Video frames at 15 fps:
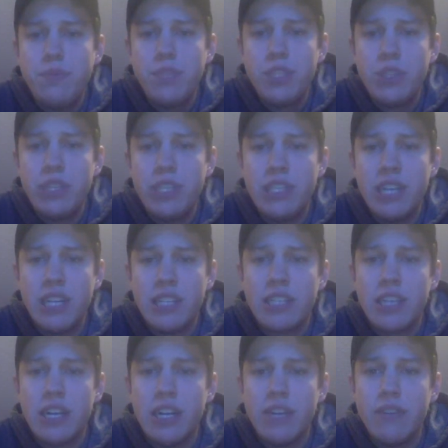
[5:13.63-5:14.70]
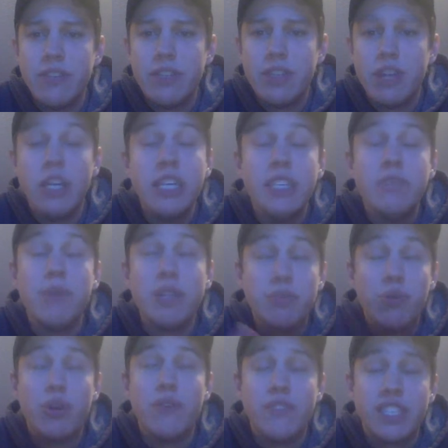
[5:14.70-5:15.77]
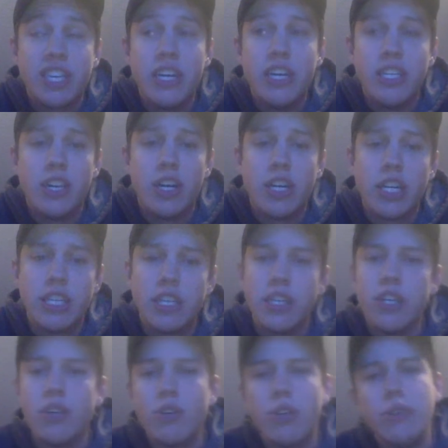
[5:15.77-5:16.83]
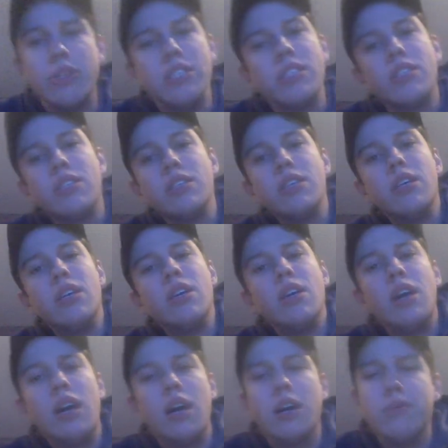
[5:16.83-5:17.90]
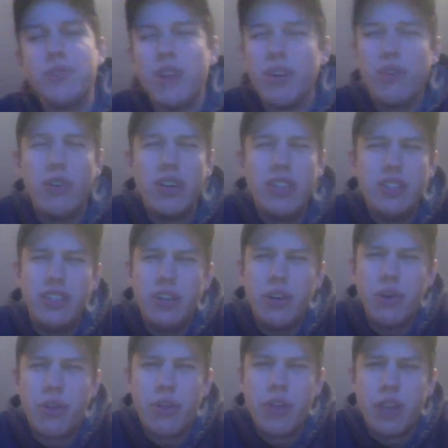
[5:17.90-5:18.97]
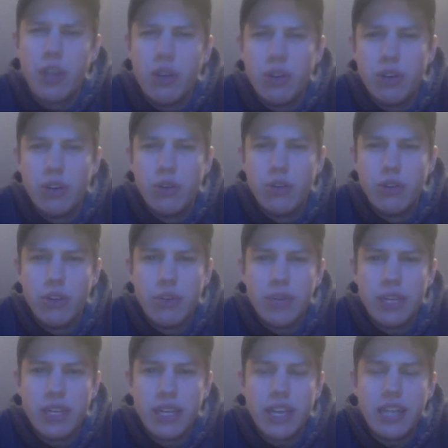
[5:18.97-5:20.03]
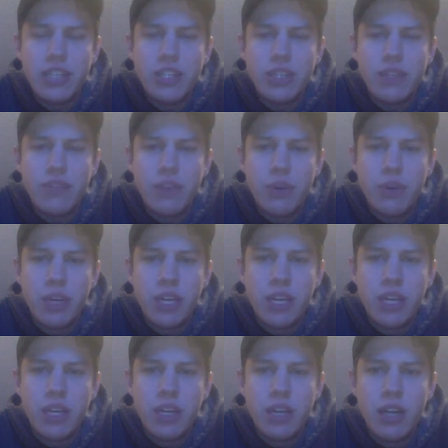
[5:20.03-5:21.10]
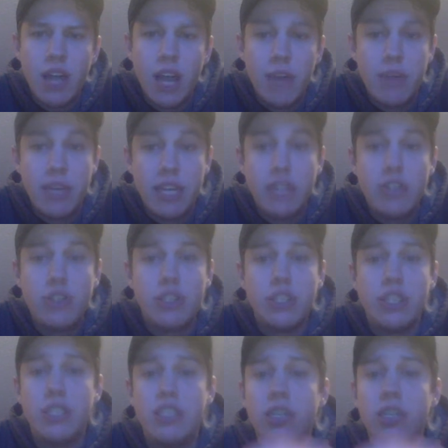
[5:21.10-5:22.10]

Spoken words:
so he's not as scary of or he's much more of a scary target than Coco is. So I really don't think Coco would really be in danger if they win again. I'd be interested to